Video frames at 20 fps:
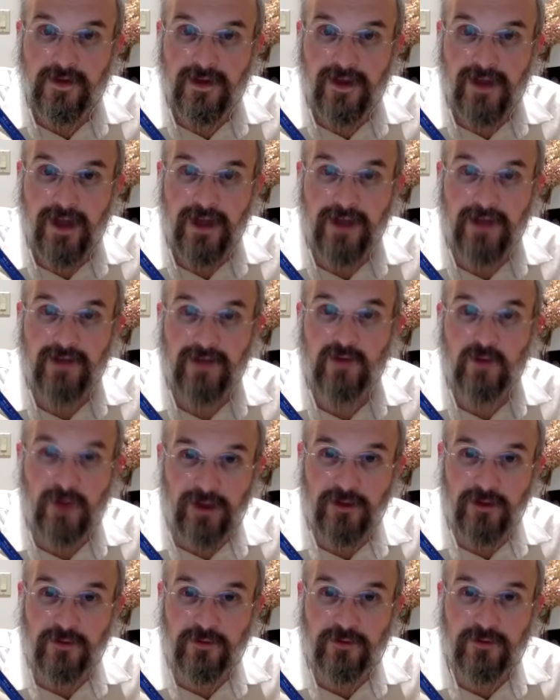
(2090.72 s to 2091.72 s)
and a
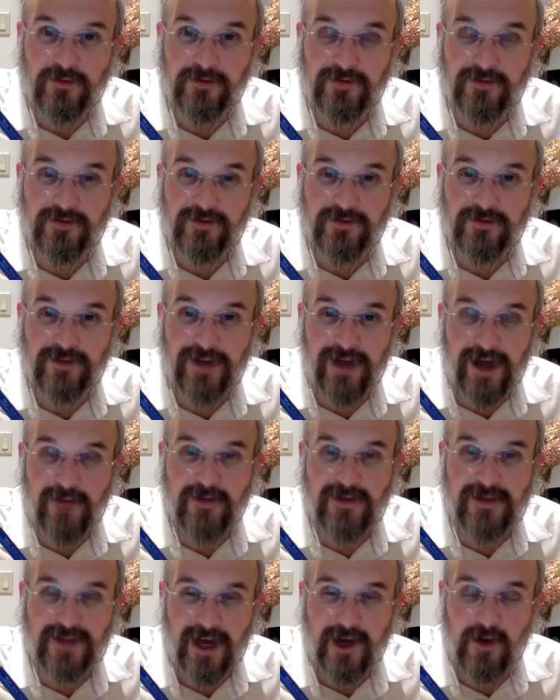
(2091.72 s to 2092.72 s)
twelve
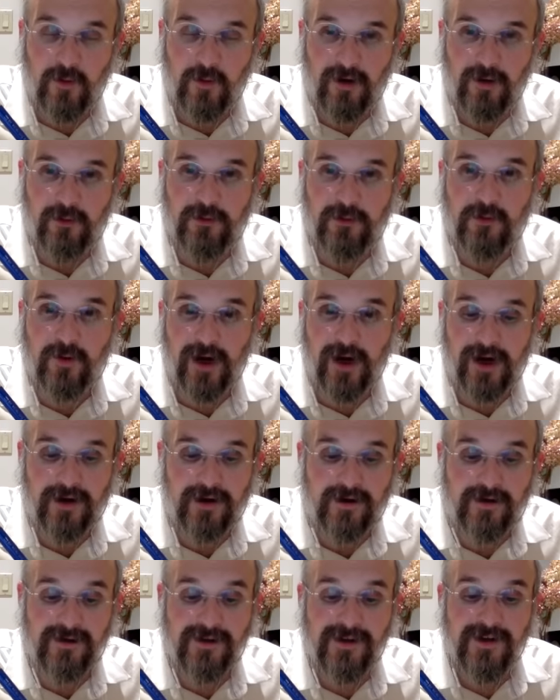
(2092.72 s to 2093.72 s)
amas high wall would
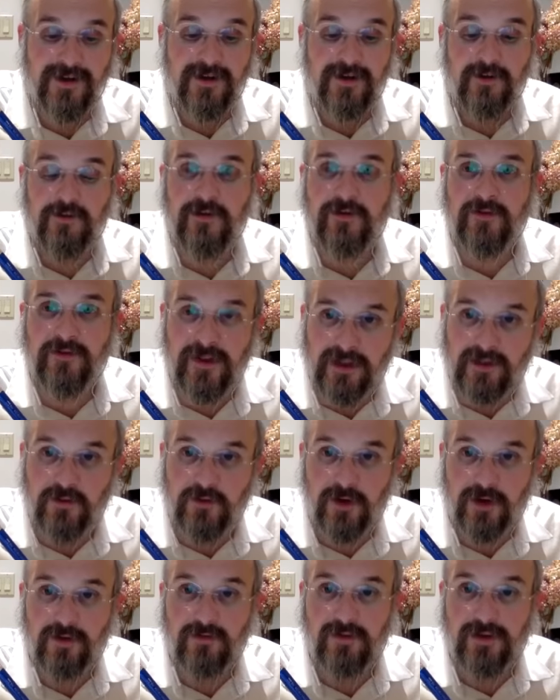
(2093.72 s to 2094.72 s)
require fifteen
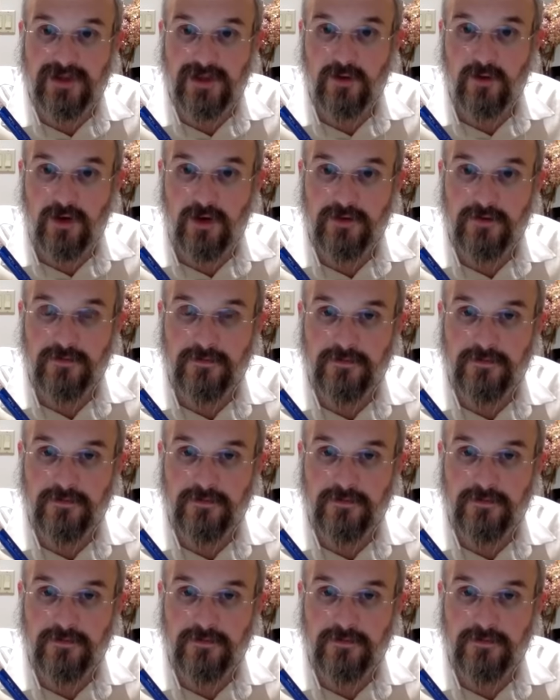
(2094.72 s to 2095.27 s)
tefachim, and so on.